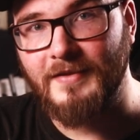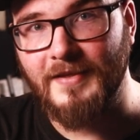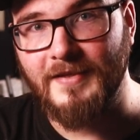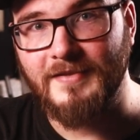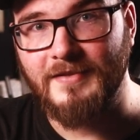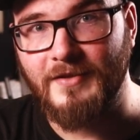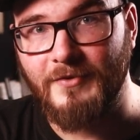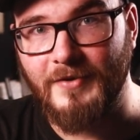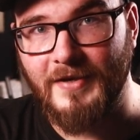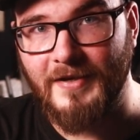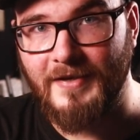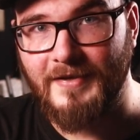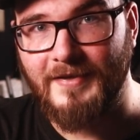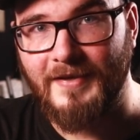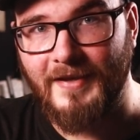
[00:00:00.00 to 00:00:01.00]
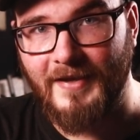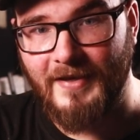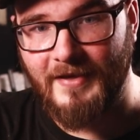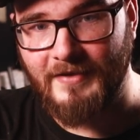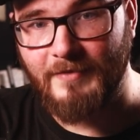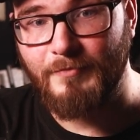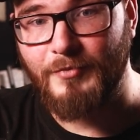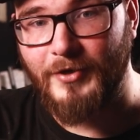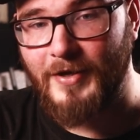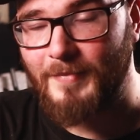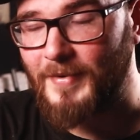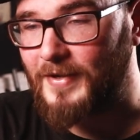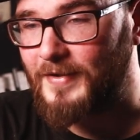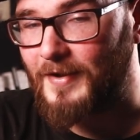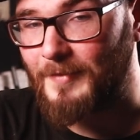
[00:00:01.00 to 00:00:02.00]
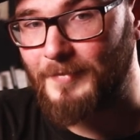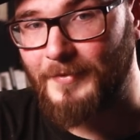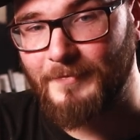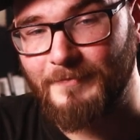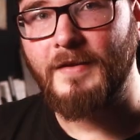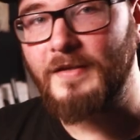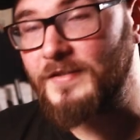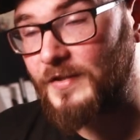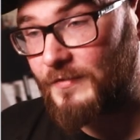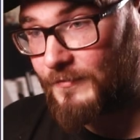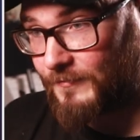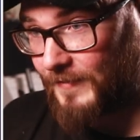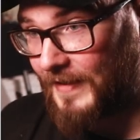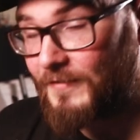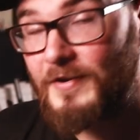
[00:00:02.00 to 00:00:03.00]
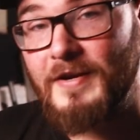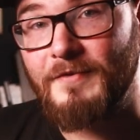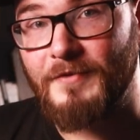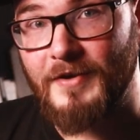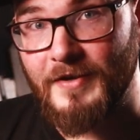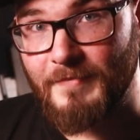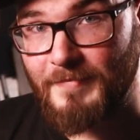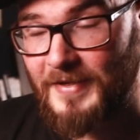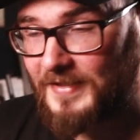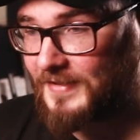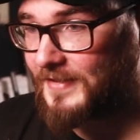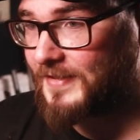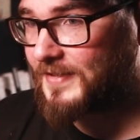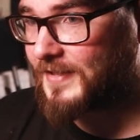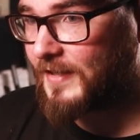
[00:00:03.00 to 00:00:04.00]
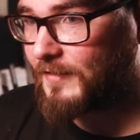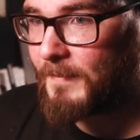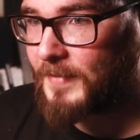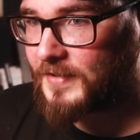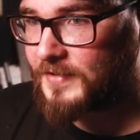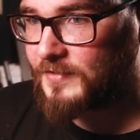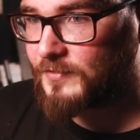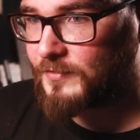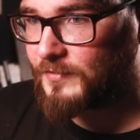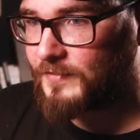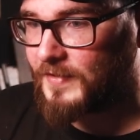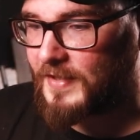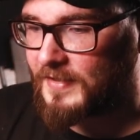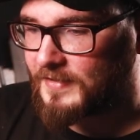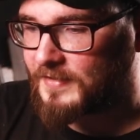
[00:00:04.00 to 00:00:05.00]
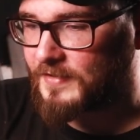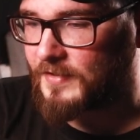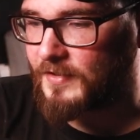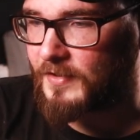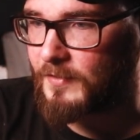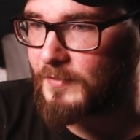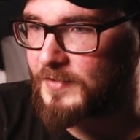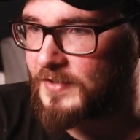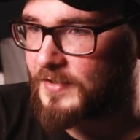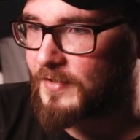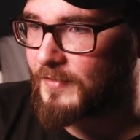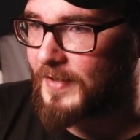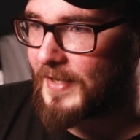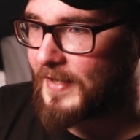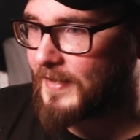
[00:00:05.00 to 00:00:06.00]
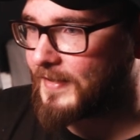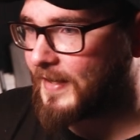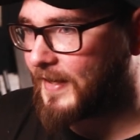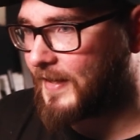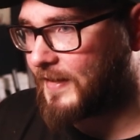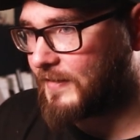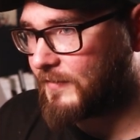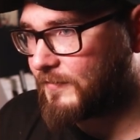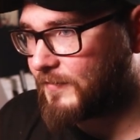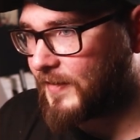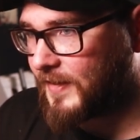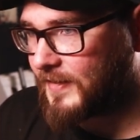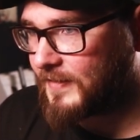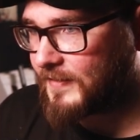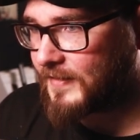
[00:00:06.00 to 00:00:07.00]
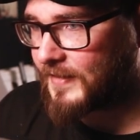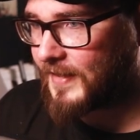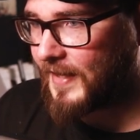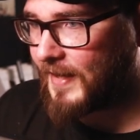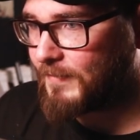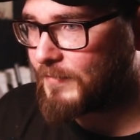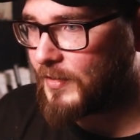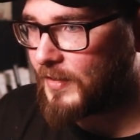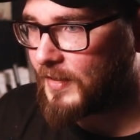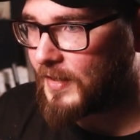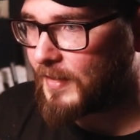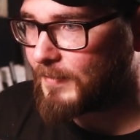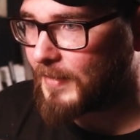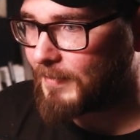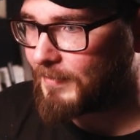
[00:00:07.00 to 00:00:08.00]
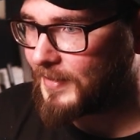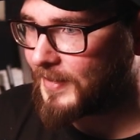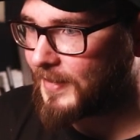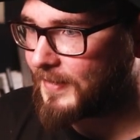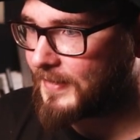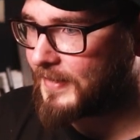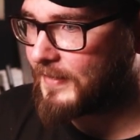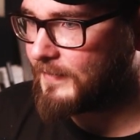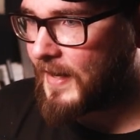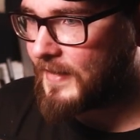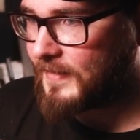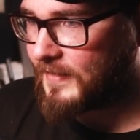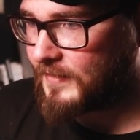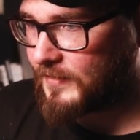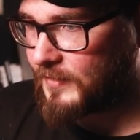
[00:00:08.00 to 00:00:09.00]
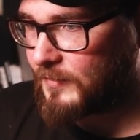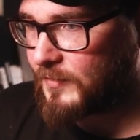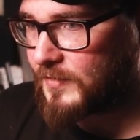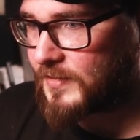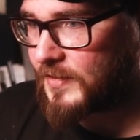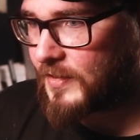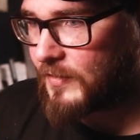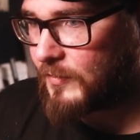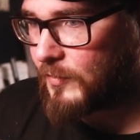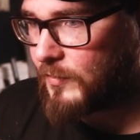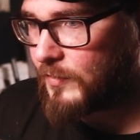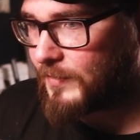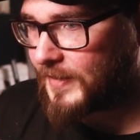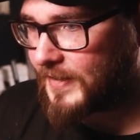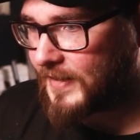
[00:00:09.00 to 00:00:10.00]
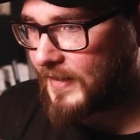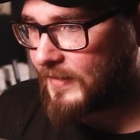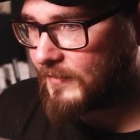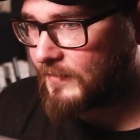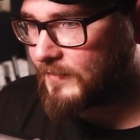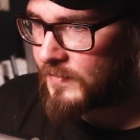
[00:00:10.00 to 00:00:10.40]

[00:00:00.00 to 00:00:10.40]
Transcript: Let's go ahead and bring it back up. So very, very basic stuff. But to do this, you're going to want to go ahead and find the Camera Hub plugin, and then you're going to want to go all the way down